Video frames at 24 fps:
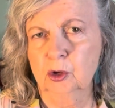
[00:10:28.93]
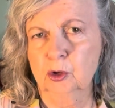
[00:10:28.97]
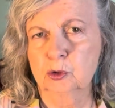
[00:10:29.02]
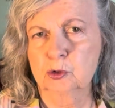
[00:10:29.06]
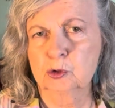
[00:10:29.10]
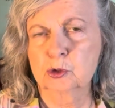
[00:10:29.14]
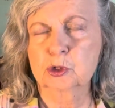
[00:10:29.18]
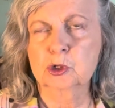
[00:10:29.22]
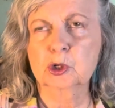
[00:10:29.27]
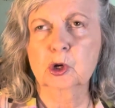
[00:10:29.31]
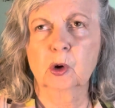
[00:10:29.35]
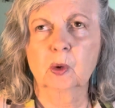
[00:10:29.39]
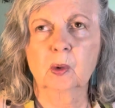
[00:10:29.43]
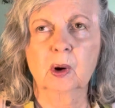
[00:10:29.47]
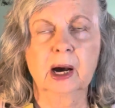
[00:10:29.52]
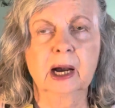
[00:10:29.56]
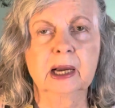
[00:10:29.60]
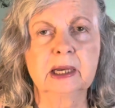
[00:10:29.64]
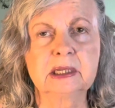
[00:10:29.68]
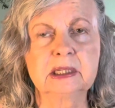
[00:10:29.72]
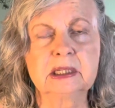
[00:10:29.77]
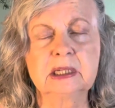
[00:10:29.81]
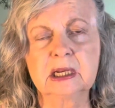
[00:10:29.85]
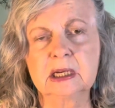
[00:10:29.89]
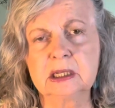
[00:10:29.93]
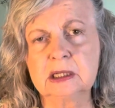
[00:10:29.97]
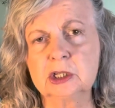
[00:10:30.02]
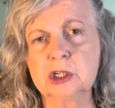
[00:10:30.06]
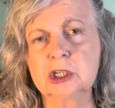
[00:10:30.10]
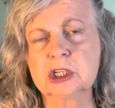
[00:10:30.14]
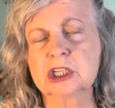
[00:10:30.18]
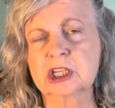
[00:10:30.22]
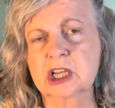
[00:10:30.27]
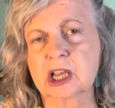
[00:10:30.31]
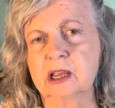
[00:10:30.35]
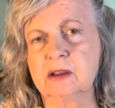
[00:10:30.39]
So I did
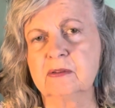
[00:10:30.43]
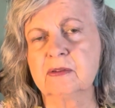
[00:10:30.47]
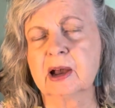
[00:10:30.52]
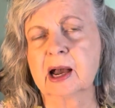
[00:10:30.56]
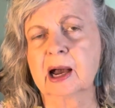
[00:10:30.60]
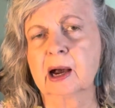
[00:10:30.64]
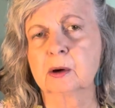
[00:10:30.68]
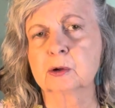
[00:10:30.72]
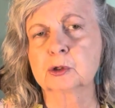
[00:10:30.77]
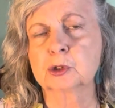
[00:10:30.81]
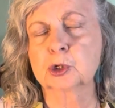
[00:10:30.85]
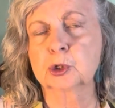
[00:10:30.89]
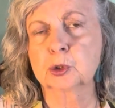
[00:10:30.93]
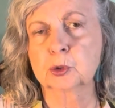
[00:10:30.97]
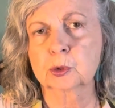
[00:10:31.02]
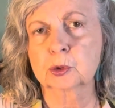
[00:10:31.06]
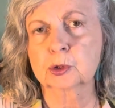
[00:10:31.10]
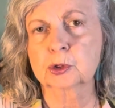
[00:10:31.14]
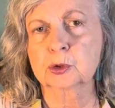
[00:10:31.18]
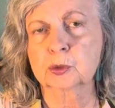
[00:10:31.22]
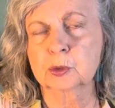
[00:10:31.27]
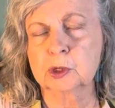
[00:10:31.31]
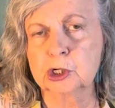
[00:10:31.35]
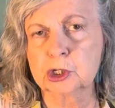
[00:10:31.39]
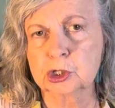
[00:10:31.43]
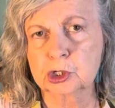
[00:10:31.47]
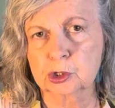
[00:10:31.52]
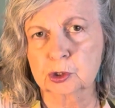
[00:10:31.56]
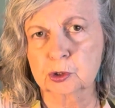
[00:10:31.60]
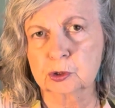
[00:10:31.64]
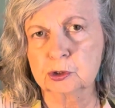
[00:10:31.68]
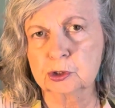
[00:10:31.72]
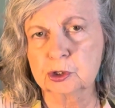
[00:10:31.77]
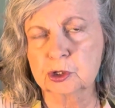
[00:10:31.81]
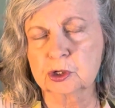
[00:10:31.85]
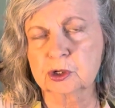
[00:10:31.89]
save out 2 or 3
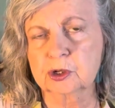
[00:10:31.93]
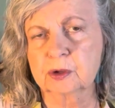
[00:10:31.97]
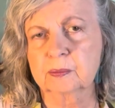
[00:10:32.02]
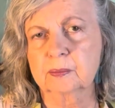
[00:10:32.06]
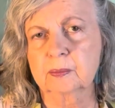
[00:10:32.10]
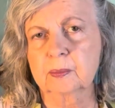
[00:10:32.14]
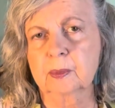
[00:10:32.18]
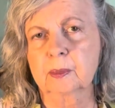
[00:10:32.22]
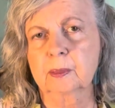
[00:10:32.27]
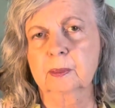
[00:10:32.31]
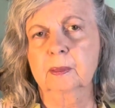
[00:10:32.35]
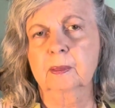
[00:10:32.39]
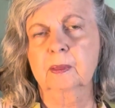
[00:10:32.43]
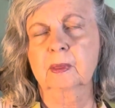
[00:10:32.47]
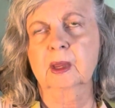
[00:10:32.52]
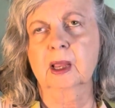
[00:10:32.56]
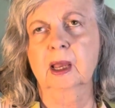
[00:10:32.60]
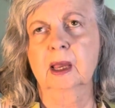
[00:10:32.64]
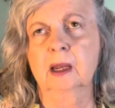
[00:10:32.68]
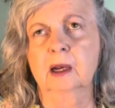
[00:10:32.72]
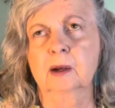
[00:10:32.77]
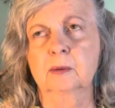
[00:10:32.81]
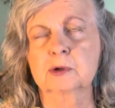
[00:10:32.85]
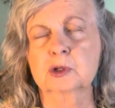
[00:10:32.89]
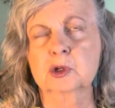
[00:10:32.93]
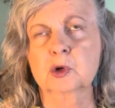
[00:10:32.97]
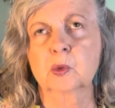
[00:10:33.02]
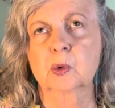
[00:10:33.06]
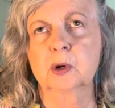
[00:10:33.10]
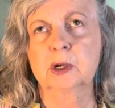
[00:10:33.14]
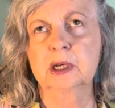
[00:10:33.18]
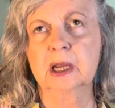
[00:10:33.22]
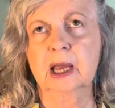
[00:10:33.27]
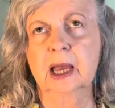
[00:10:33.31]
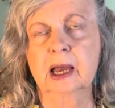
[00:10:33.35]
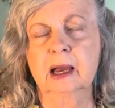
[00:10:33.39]
shirts, and I was
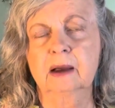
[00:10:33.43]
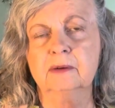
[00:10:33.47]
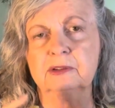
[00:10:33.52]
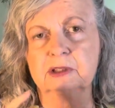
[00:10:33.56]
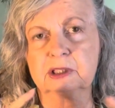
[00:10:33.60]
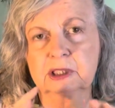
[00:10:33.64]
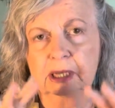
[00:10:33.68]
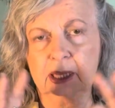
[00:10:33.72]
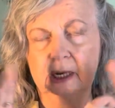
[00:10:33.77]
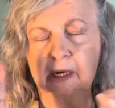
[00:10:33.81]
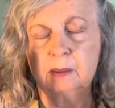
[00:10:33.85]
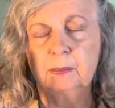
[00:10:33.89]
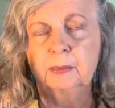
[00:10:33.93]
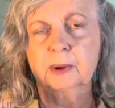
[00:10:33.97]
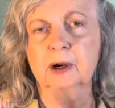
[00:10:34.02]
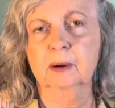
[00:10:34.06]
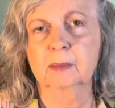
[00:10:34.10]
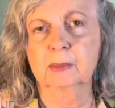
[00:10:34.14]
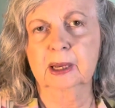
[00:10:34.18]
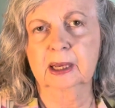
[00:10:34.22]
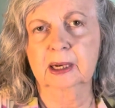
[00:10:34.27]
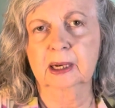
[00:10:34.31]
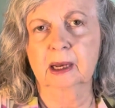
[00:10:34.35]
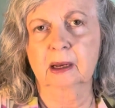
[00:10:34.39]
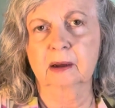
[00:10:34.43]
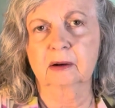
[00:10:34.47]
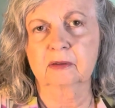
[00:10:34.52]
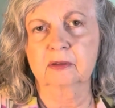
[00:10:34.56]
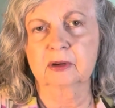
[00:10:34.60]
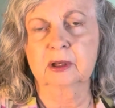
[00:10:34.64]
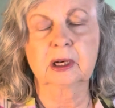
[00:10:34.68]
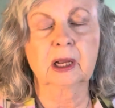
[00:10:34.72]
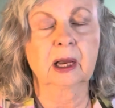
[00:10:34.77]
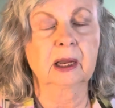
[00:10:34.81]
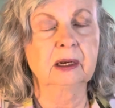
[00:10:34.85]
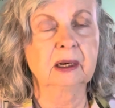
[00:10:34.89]
going to have a teddy bear made out of
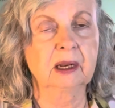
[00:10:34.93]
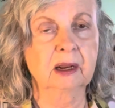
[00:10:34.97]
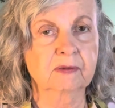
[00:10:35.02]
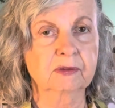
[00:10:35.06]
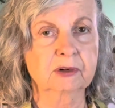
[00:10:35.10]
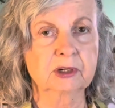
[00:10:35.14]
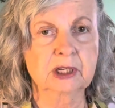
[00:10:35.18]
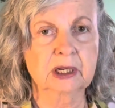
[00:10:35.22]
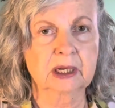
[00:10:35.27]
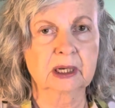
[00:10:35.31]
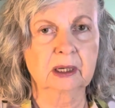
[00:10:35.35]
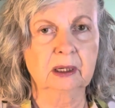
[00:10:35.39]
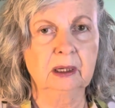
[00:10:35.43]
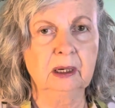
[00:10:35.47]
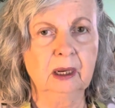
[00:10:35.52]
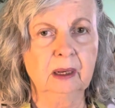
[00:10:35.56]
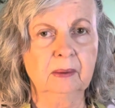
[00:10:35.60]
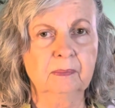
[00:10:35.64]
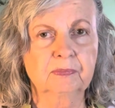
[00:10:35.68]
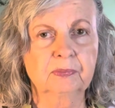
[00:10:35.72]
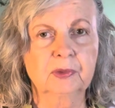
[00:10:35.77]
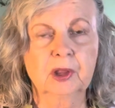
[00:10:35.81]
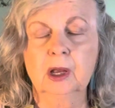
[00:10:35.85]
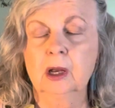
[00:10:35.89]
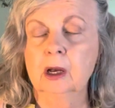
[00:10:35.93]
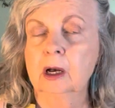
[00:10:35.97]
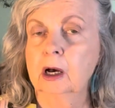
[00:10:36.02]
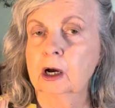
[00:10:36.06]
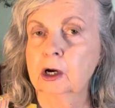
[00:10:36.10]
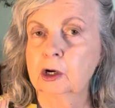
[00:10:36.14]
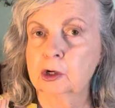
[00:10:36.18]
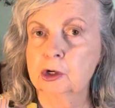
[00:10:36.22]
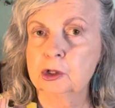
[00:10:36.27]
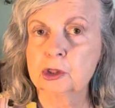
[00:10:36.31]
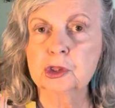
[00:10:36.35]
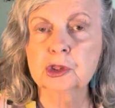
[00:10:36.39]
it. I never did. A
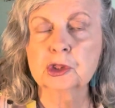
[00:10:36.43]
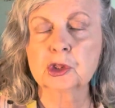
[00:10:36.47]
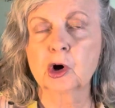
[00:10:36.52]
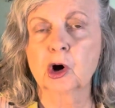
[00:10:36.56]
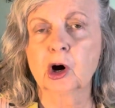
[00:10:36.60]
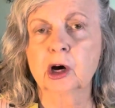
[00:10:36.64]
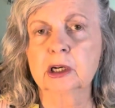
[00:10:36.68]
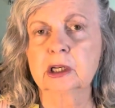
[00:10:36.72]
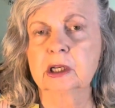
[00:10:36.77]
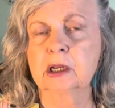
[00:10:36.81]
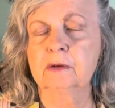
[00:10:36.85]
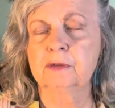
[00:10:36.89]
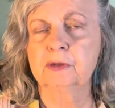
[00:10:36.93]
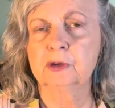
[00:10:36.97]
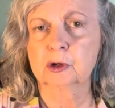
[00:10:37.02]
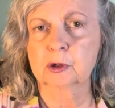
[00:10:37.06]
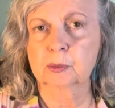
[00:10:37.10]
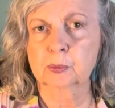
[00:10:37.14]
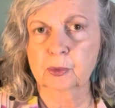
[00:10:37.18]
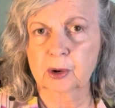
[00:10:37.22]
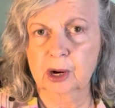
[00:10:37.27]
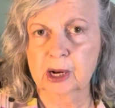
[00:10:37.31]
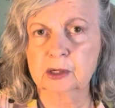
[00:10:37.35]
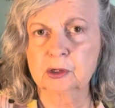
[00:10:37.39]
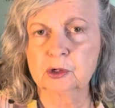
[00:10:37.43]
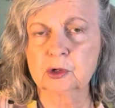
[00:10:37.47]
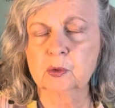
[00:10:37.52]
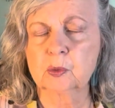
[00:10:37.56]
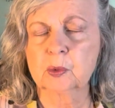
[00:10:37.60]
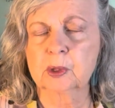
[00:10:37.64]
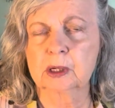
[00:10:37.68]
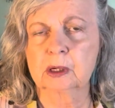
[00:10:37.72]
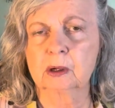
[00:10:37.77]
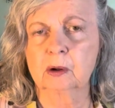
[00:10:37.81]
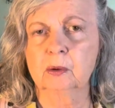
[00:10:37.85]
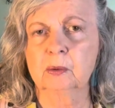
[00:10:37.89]
good thought if you're a brand new
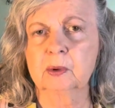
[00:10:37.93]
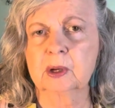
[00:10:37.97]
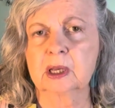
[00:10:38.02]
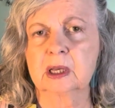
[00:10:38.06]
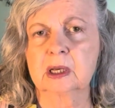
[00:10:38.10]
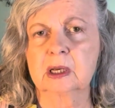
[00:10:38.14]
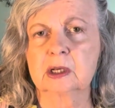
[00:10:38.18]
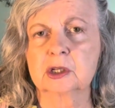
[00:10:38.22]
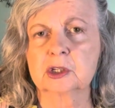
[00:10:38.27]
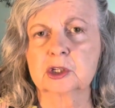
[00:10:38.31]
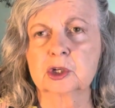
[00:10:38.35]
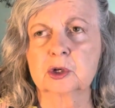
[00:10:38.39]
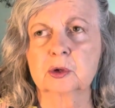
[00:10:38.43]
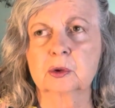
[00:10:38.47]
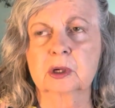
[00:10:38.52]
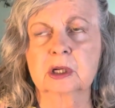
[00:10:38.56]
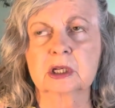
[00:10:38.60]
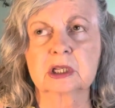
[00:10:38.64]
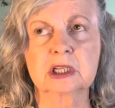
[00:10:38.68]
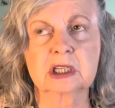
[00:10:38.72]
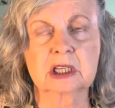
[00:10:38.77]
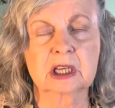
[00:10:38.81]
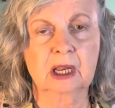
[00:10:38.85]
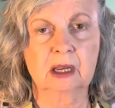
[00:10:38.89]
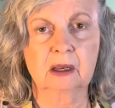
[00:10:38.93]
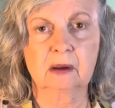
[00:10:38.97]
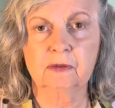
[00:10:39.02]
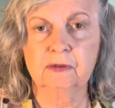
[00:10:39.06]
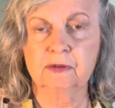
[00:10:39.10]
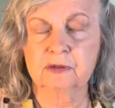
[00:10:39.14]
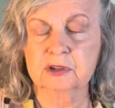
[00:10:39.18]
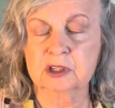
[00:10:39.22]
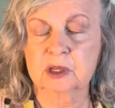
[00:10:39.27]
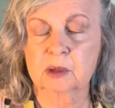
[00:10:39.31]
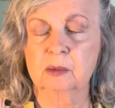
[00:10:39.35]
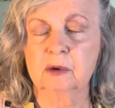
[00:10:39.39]
widow is you can save
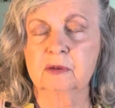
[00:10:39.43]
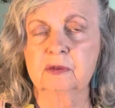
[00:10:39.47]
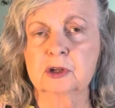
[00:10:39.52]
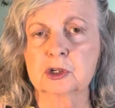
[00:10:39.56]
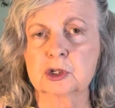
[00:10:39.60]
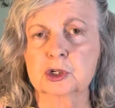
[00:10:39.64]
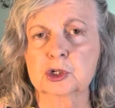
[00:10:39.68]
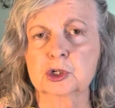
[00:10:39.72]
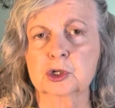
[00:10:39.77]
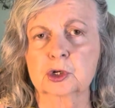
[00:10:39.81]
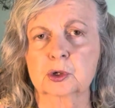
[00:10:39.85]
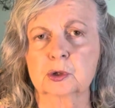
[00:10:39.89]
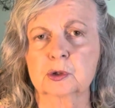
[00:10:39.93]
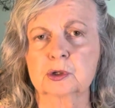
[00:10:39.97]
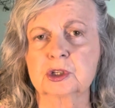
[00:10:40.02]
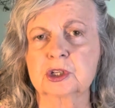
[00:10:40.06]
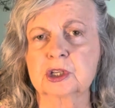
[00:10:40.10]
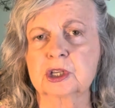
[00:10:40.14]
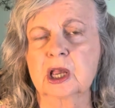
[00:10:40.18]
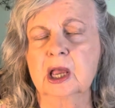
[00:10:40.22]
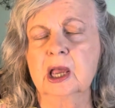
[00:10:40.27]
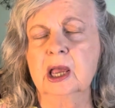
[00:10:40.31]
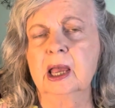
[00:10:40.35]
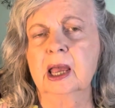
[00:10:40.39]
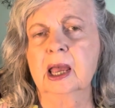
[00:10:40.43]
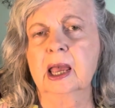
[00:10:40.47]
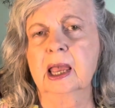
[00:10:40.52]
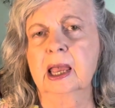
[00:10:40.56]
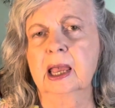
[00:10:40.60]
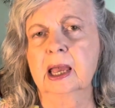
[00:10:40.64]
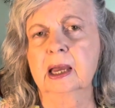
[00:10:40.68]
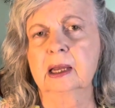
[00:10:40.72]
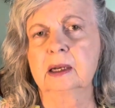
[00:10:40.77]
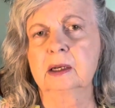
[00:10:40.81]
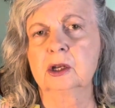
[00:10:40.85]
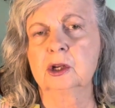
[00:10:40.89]
some of his shirts,
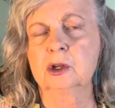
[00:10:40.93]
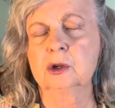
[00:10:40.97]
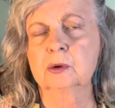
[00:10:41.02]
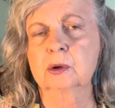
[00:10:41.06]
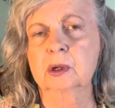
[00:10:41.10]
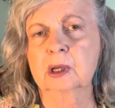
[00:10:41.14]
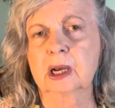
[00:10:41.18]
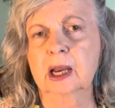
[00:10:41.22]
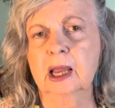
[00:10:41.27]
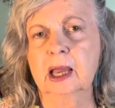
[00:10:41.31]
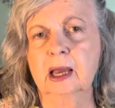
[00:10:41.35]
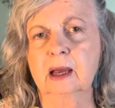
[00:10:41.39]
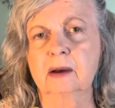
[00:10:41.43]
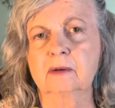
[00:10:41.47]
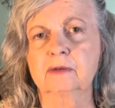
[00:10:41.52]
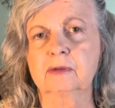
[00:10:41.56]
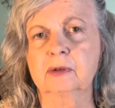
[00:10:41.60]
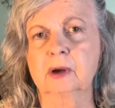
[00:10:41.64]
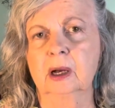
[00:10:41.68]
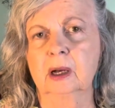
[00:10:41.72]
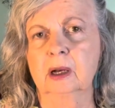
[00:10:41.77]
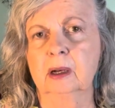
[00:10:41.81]
and you can have